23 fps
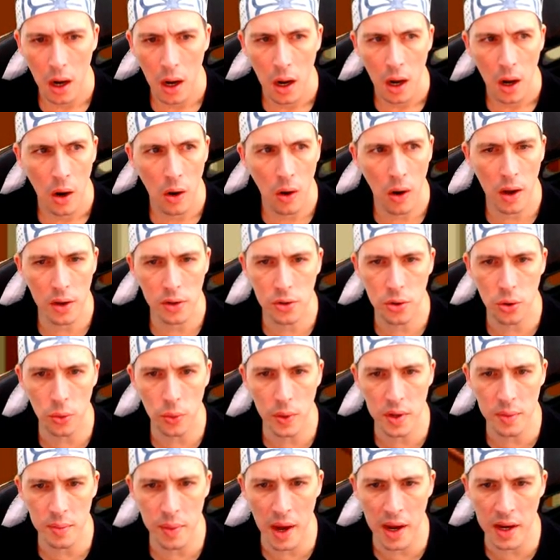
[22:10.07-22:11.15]
Alright, cool,
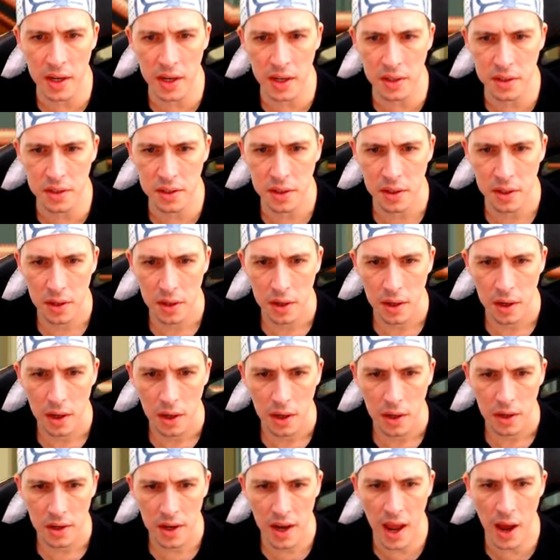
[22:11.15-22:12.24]
we made it.
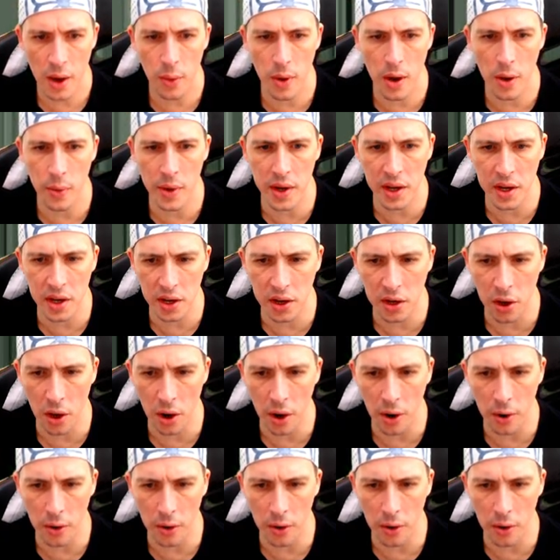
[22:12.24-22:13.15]
Now where are we gonna go?